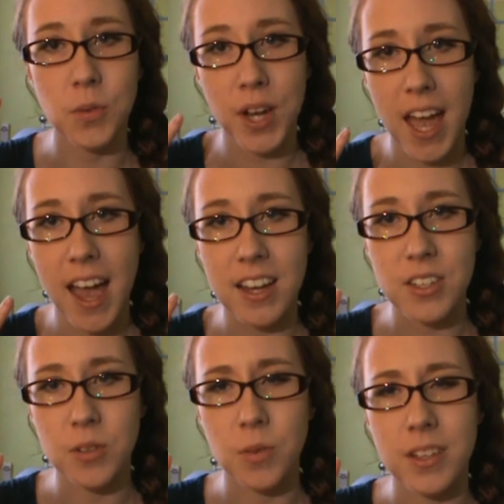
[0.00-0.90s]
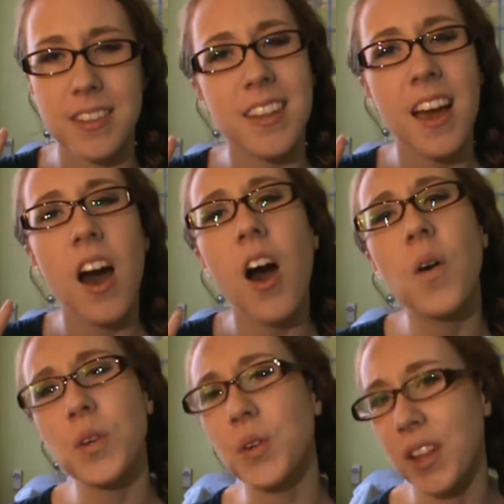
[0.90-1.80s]
reaction was,
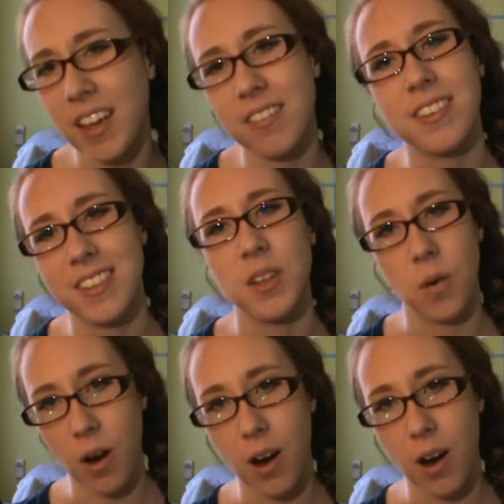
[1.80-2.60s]
oh, your life is so